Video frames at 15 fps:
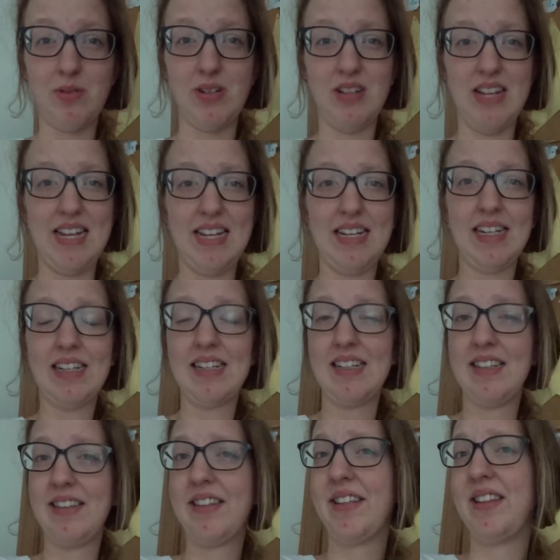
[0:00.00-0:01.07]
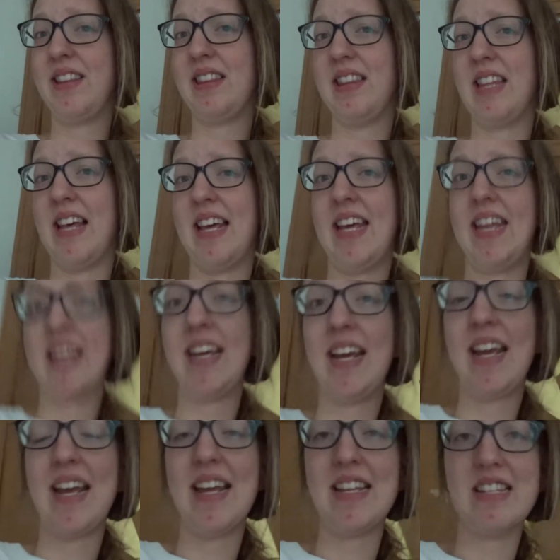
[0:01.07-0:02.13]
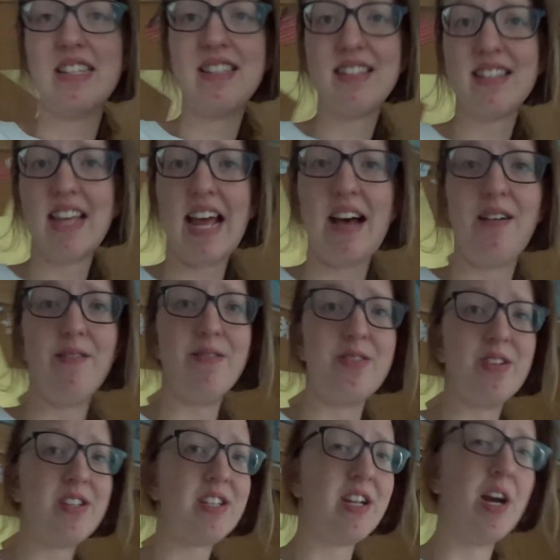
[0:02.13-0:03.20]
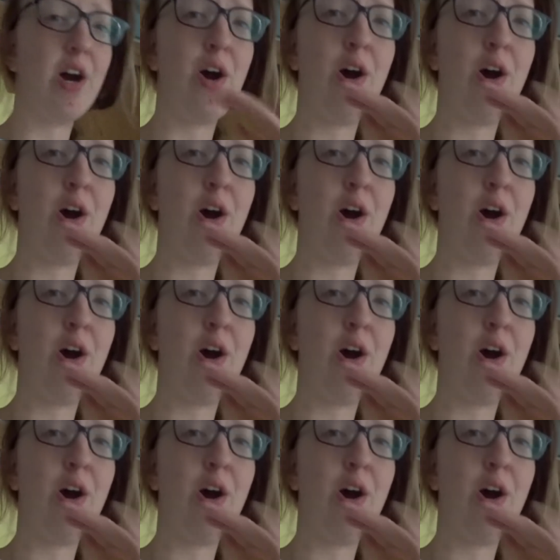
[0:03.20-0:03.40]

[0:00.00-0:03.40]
where like the light and sound just